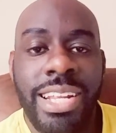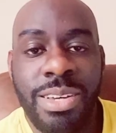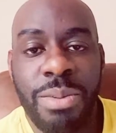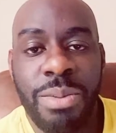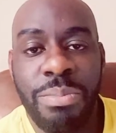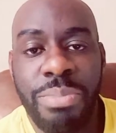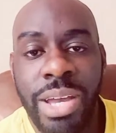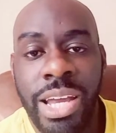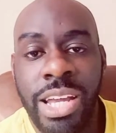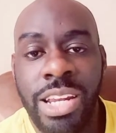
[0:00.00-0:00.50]
I'm
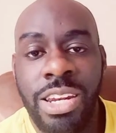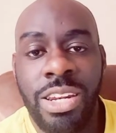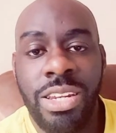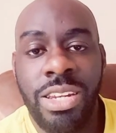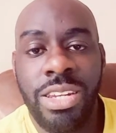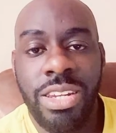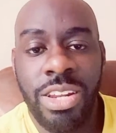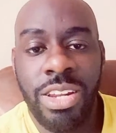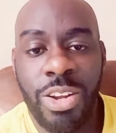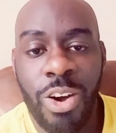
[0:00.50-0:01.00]
picking
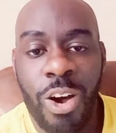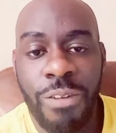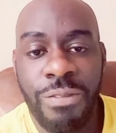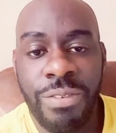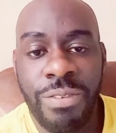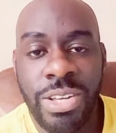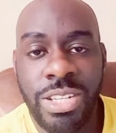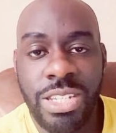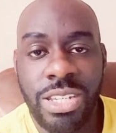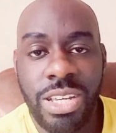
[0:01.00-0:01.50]
the
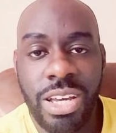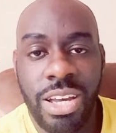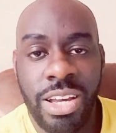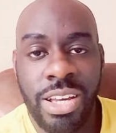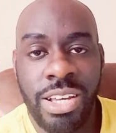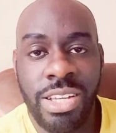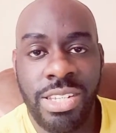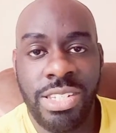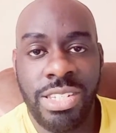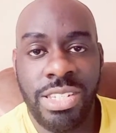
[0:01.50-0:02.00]
Dolphins
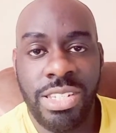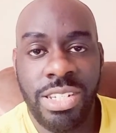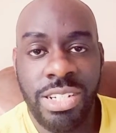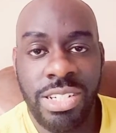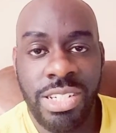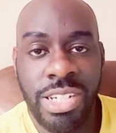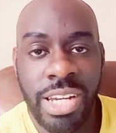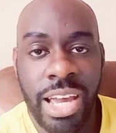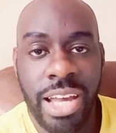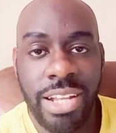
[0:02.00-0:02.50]
because
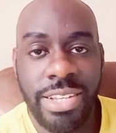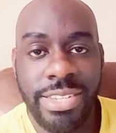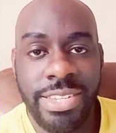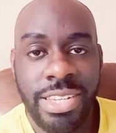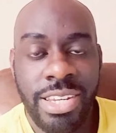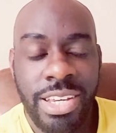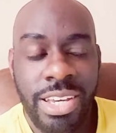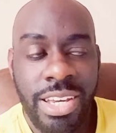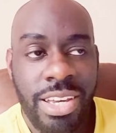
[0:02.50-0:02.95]
Jets.